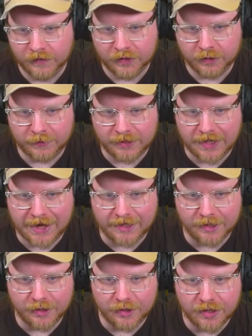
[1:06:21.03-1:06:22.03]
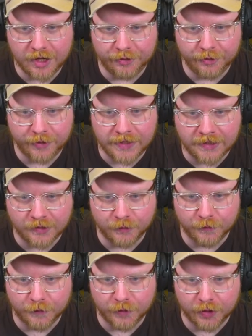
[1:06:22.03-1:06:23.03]
we could add another
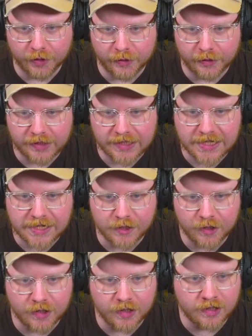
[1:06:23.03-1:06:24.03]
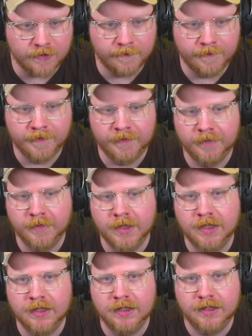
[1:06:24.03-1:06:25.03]
interval here.
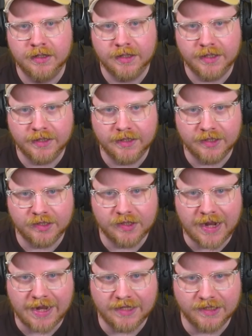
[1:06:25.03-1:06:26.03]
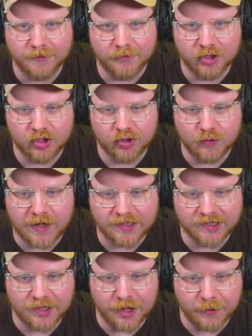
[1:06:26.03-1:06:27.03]
And then let's add some
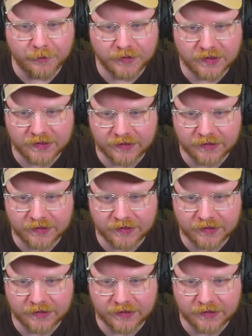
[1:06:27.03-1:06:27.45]
stress notes.